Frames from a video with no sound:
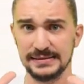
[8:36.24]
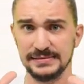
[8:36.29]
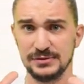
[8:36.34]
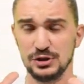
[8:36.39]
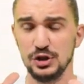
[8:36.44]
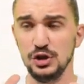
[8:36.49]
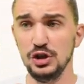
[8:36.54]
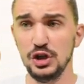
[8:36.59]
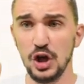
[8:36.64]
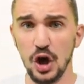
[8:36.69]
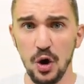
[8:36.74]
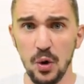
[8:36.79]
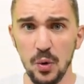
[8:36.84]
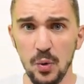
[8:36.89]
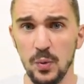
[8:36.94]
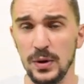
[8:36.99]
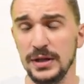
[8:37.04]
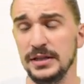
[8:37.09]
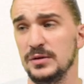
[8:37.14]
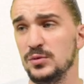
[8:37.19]
To know
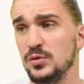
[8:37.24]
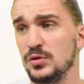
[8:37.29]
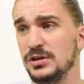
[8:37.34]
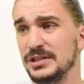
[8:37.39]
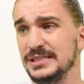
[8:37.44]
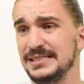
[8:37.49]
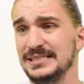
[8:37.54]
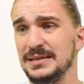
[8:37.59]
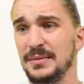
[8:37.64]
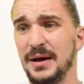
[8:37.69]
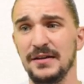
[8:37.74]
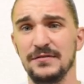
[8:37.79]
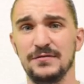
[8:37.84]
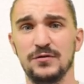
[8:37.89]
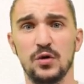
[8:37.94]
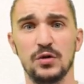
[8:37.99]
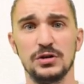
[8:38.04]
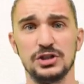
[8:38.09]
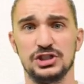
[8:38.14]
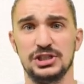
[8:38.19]
when the word
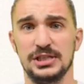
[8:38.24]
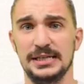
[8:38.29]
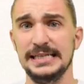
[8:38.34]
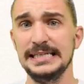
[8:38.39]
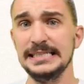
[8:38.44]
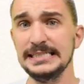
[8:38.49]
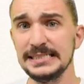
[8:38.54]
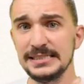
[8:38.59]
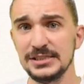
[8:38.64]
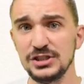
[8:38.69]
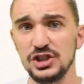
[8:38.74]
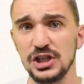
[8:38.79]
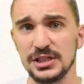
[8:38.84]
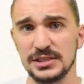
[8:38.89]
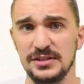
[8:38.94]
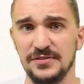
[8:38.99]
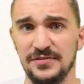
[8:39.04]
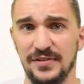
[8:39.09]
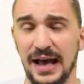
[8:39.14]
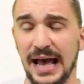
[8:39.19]
semi-forged isn't
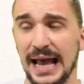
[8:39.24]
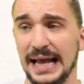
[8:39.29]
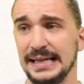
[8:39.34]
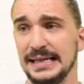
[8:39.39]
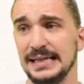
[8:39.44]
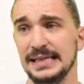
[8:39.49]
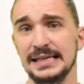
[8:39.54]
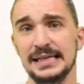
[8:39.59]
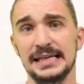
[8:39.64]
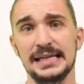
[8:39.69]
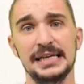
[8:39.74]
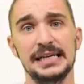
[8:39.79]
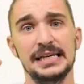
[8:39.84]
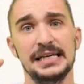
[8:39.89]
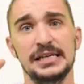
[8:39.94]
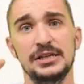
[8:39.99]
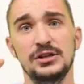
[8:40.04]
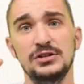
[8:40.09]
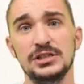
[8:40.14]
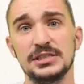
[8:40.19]
justified,
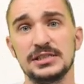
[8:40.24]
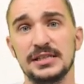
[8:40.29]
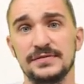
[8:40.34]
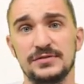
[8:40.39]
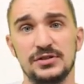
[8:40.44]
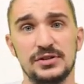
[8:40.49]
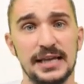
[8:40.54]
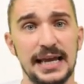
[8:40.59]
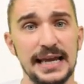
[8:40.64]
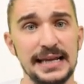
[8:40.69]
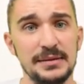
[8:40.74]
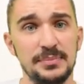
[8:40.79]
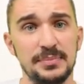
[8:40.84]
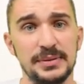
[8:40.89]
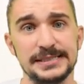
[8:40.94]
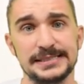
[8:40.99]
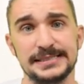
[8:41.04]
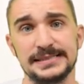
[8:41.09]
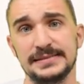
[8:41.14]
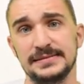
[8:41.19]
you just have to take the
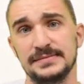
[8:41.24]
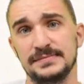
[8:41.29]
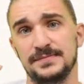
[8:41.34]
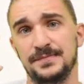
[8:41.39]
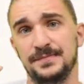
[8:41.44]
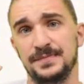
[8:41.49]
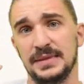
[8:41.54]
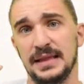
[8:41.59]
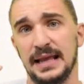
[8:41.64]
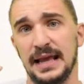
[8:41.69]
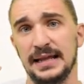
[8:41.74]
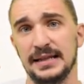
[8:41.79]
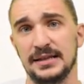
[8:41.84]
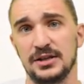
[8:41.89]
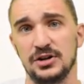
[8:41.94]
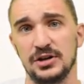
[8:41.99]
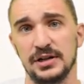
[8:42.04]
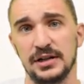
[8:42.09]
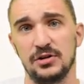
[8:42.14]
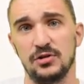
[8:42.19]
piston and
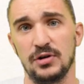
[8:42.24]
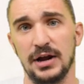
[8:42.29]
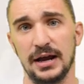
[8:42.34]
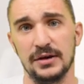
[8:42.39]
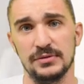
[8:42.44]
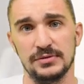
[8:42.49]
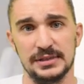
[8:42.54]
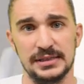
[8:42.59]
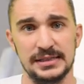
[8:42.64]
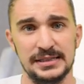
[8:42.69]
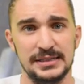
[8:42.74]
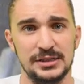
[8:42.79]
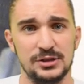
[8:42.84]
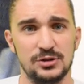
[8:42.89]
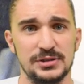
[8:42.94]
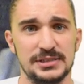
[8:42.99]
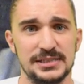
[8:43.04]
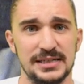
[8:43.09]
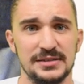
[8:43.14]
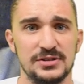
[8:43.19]
turn it around
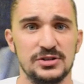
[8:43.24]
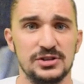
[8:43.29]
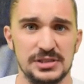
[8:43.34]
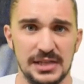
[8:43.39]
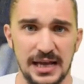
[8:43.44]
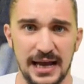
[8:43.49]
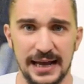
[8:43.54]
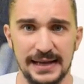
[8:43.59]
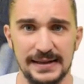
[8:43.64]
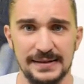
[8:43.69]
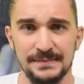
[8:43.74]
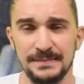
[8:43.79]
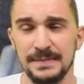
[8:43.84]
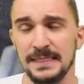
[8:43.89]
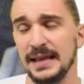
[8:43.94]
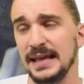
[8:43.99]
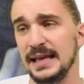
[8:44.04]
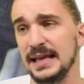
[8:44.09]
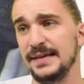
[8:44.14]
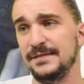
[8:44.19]
to its underside.
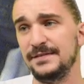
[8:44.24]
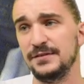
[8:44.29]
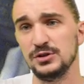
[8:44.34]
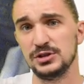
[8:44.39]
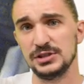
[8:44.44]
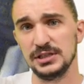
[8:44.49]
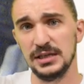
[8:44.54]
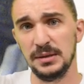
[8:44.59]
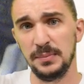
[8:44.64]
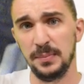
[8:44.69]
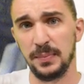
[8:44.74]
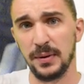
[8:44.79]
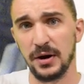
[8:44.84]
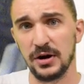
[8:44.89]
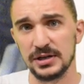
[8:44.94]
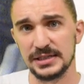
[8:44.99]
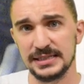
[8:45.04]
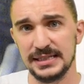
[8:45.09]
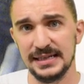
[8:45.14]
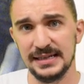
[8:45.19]
If you see
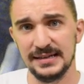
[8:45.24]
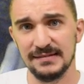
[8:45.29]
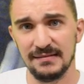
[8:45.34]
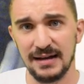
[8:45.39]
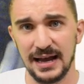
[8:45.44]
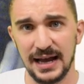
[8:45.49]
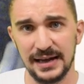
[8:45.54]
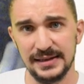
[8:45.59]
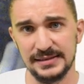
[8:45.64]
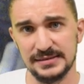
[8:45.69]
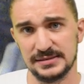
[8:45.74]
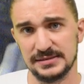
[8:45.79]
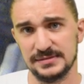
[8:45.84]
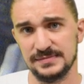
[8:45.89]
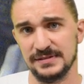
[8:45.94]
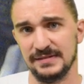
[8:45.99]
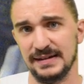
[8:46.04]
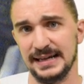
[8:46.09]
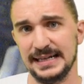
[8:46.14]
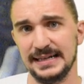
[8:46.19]
parting lines
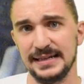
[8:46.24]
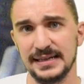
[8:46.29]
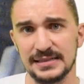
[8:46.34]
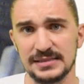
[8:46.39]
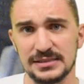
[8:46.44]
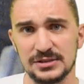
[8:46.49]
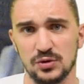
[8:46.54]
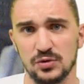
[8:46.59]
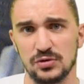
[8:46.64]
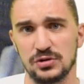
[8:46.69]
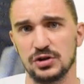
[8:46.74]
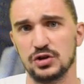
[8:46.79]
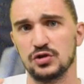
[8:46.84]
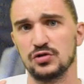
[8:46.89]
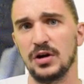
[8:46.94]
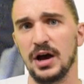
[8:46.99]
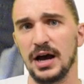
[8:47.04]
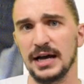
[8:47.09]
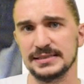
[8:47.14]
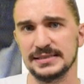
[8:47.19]
like this, or
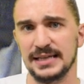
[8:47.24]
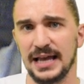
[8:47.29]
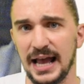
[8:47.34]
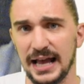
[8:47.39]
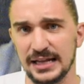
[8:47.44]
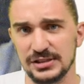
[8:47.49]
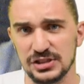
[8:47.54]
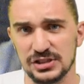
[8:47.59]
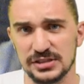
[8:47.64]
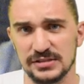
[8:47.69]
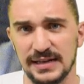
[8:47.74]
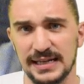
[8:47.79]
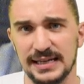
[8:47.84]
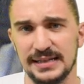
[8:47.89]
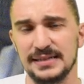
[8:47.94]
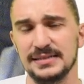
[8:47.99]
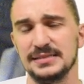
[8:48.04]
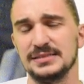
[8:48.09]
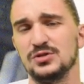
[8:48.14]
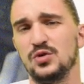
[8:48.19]
cross hatches like
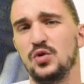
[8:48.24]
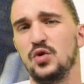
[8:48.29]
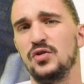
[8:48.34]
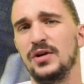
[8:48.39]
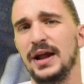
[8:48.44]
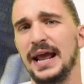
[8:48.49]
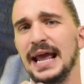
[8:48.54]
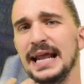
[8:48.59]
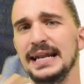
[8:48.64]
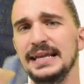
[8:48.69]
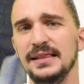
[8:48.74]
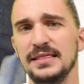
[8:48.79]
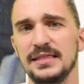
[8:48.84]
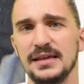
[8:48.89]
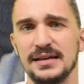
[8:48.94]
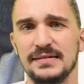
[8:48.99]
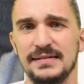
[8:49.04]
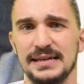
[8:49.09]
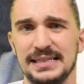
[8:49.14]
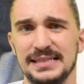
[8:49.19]
this, or
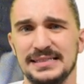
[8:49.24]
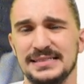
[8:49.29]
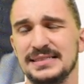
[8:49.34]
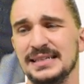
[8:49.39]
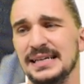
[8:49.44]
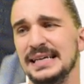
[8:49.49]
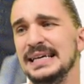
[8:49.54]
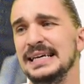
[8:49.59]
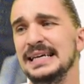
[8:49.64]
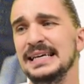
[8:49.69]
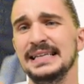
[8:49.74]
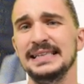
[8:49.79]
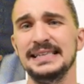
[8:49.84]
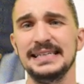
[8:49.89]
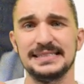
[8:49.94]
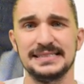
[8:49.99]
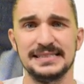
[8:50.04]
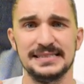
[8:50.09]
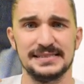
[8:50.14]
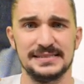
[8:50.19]
anything like this,
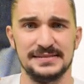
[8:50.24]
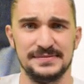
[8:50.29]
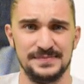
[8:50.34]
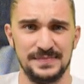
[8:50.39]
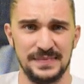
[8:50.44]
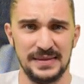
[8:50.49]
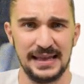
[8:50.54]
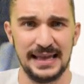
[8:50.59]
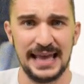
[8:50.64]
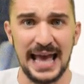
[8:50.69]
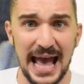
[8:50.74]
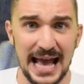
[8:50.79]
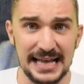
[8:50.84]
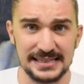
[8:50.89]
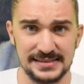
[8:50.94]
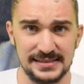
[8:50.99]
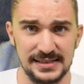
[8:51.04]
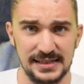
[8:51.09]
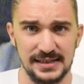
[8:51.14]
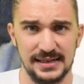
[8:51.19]
this is
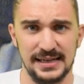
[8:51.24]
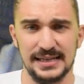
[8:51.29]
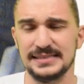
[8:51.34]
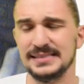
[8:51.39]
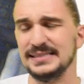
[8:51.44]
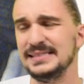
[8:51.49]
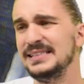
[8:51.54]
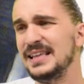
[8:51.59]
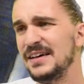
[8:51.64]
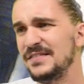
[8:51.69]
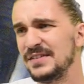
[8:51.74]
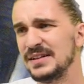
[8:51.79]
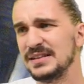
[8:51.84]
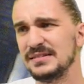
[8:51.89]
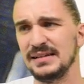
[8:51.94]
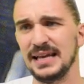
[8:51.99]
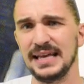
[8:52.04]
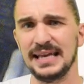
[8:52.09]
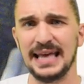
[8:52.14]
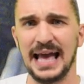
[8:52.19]
casting. It's
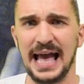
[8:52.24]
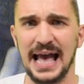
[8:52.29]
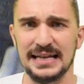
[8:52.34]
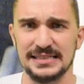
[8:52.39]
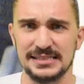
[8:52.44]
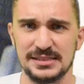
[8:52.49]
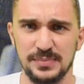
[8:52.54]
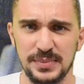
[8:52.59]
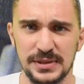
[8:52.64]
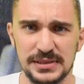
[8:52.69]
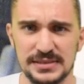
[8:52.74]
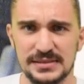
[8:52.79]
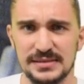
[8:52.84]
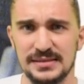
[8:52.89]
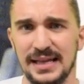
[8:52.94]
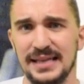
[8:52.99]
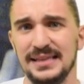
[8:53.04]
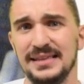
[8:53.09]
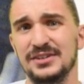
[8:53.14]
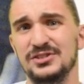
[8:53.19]
definitely a cast
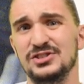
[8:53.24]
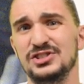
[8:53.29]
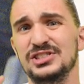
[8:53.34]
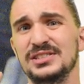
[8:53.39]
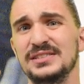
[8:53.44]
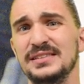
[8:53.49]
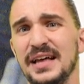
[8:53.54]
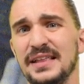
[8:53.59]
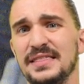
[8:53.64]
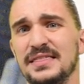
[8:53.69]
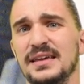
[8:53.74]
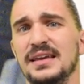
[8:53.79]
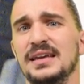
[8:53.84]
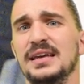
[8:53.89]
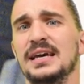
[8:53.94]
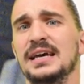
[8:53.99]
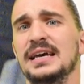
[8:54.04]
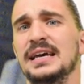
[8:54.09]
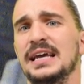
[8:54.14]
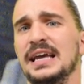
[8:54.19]
piston, and there's
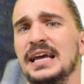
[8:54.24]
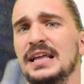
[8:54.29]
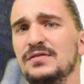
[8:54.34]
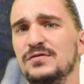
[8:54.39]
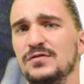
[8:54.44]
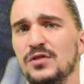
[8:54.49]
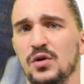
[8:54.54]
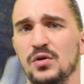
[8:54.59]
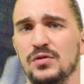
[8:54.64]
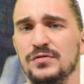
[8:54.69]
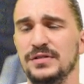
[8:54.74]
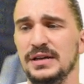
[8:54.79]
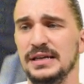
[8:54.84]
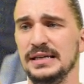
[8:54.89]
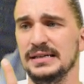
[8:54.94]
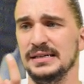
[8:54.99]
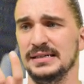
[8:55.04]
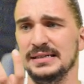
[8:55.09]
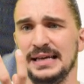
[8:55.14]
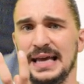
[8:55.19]
nothing
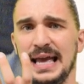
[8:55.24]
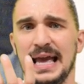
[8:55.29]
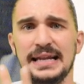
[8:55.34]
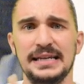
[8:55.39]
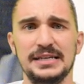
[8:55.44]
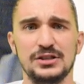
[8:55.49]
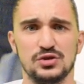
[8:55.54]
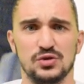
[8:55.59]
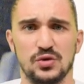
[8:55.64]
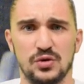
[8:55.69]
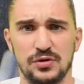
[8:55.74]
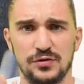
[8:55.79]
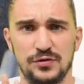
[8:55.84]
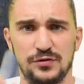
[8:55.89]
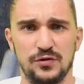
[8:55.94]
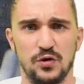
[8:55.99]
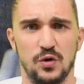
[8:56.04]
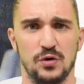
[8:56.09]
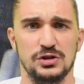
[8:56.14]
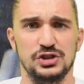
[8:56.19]
involving any sort of
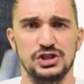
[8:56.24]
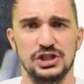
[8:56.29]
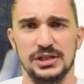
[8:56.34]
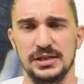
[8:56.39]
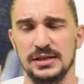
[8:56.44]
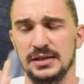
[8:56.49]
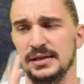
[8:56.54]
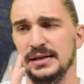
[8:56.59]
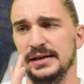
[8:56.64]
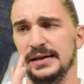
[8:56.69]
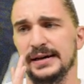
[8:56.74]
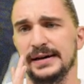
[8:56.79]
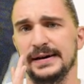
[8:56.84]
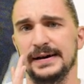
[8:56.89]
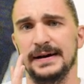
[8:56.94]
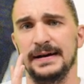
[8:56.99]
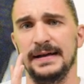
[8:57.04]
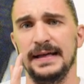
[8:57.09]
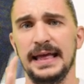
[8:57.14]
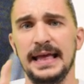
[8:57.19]
forging
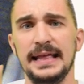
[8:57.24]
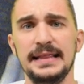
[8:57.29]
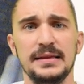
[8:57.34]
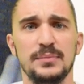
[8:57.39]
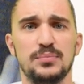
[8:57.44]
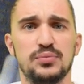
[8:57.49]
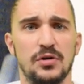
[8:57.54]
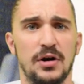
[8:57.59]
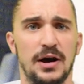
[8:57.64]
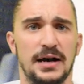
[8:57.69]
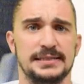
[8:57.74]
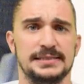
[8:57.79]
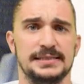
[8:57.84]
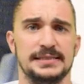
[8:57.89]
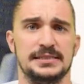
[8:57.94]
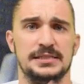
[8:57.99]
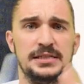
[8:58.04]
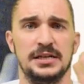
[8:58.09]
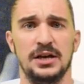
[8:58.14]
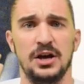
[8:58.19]
in the
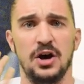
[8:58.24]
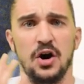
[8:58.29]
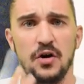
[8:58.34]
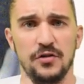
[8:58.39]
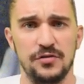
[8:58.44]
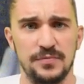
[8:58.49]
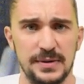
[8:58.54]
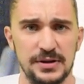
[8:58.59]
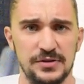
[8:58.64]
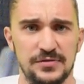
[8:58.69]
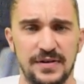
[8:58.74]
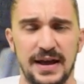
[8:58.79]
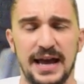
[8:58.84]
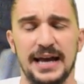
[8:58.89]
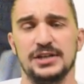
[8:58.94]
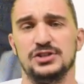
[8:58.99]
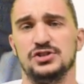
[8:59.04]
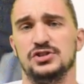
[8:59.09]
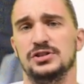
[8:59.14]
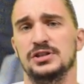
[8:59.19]
process of
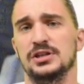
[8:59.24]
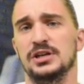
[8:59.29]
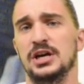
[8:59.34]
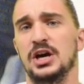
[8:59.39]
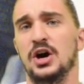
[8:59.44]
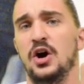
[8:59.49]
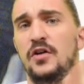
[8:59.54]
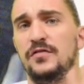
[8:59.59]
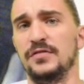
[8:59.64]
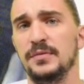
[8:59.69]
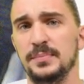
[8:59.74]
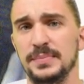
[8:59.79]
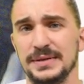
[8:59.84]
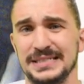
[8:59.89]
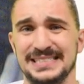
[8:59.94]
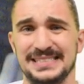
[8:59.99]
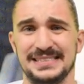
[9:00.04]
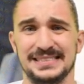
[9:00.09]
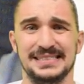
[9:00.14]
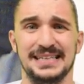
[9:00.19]
manufacture of a
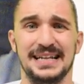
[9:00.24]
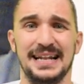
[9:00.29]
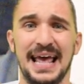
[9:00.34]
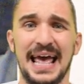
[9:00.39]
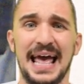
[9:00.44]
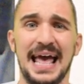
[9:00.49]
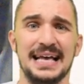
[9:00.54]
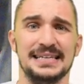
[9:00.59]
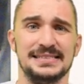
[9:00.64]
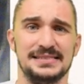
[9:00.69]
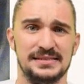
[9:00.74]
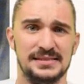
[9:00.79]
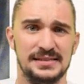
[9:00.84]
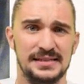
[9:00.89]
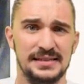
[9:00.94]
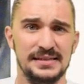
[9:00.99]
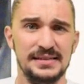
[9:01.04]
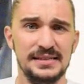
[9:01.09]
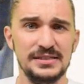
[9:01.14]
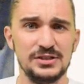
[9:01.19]
piston that has
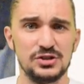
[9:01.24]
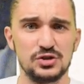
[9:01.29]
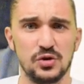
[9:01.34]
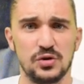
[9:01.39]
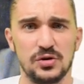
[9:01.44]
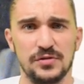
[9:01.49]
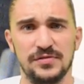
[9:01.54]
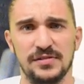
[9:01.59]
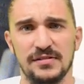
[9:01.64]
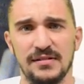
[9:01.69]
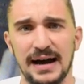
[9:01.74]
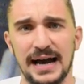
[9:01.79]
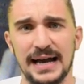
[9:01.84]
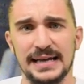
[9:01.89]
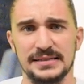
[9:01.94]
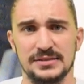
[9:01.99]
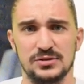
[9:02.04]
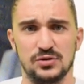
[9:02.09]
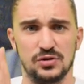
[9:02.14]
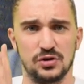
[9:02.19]
these sort of
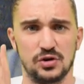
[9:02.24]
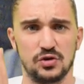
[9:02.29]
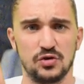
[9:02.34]
lines or